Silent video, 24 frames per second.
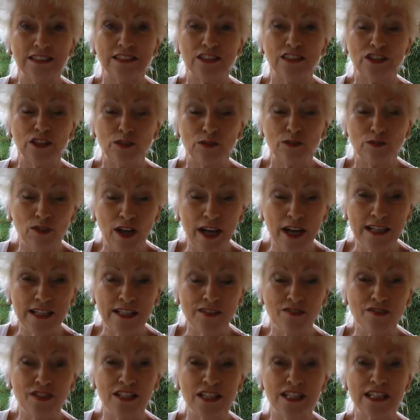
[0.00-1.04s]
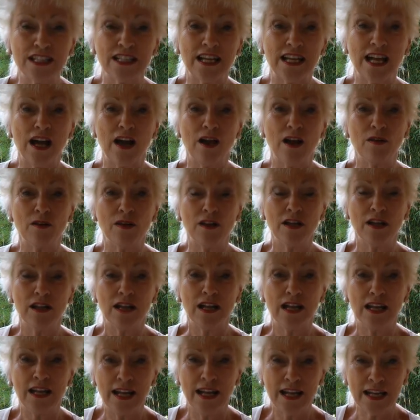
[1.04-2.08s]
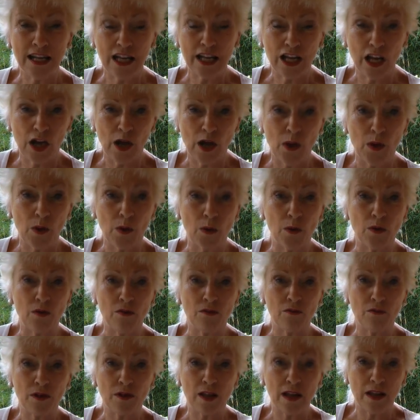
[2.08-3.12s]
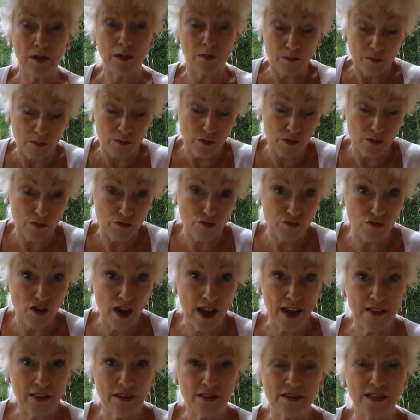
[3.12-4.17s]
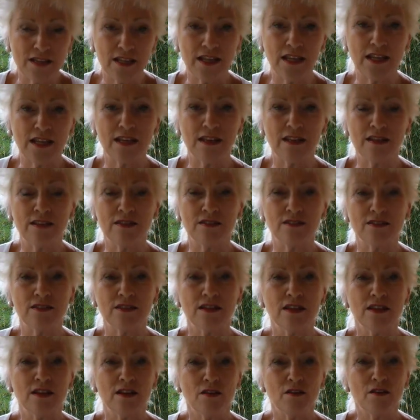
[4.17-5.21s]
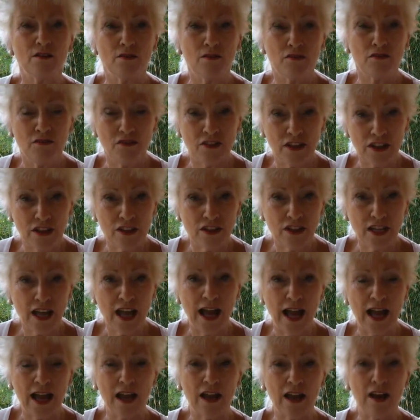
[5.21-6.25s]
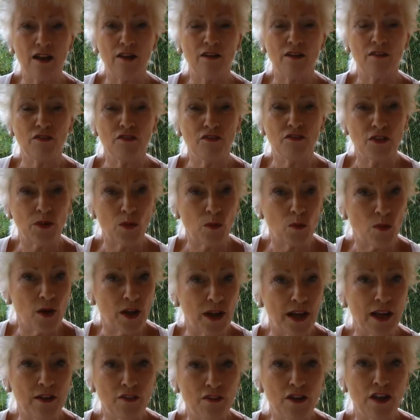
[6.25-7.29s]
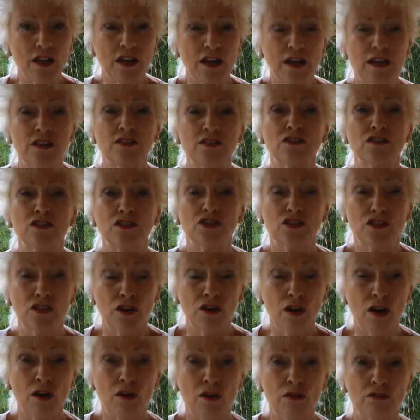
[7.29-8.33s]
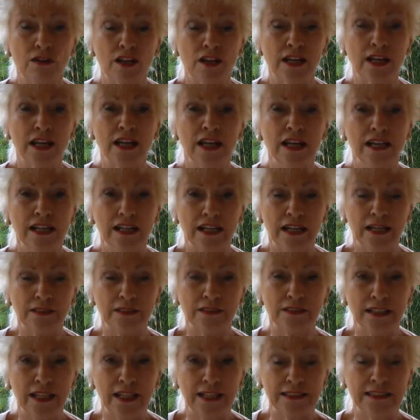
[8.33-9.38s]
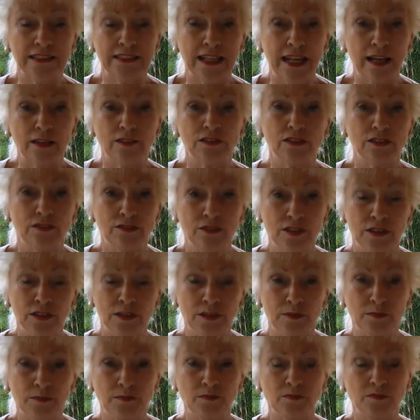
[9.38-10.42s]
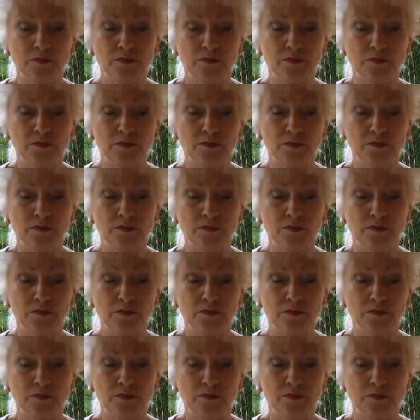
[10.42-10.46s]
So write everything down, let it go, cry the tears, feel the anger, feel whatever it is that you're holding, and let it out of you.